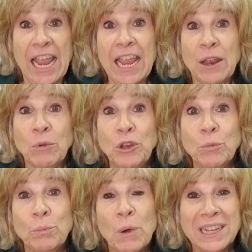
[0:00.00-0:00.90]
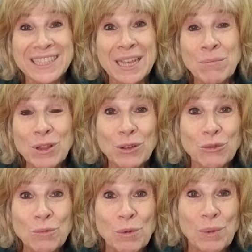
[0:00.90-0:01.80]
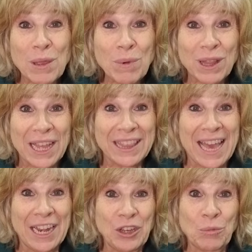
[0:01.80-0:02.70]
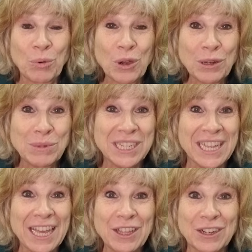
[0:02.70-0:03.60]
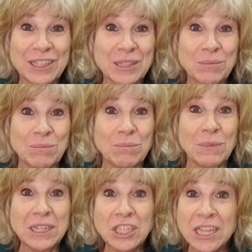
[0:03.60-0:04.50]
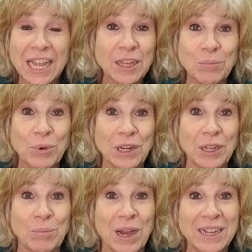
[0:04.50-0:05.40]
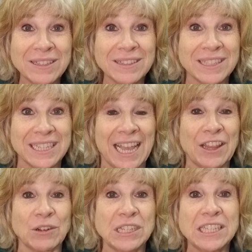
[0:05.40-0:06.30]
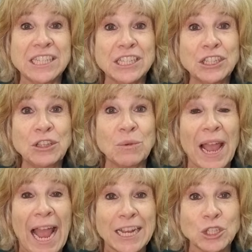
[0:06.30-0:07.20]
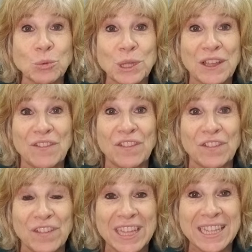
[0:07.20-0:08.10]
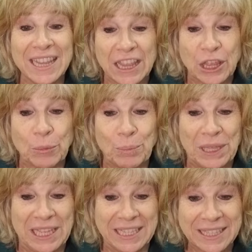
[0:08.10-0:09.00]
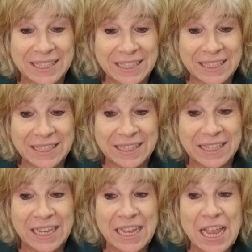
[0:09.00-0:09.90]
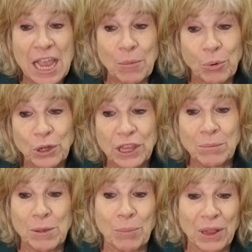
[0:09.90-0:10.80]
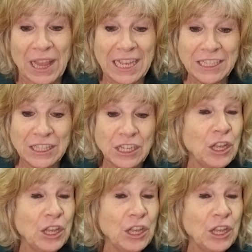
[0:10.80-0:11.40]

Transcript: And when you assemble a group of people like that and you put them together, it's much like putting a puzzle together until you actually fit the pieces and put them in place.